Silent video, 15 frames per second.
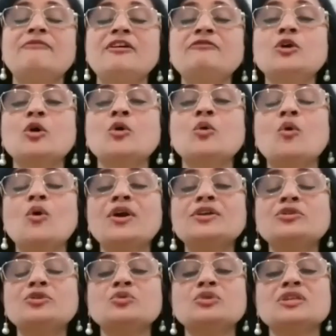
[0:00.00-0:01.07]
when you're going
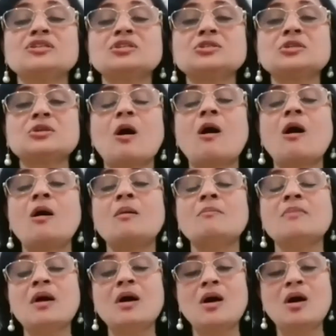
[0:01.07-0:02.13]
through the storm
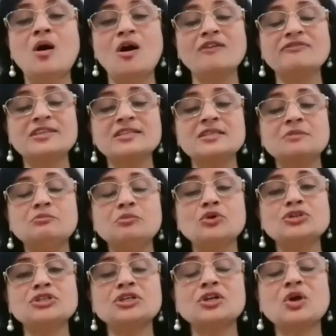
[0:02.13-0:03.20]
of this
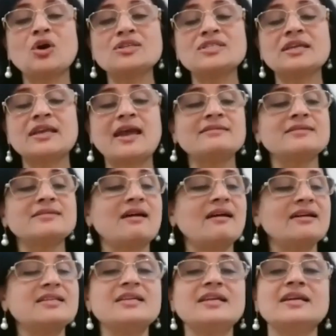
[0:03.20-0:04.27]
emotion causing
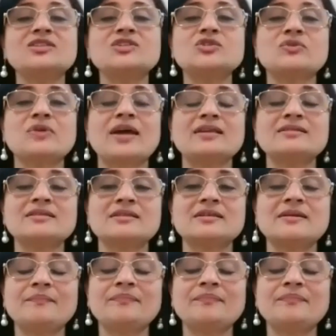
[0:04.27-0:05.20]
anxiety and stress.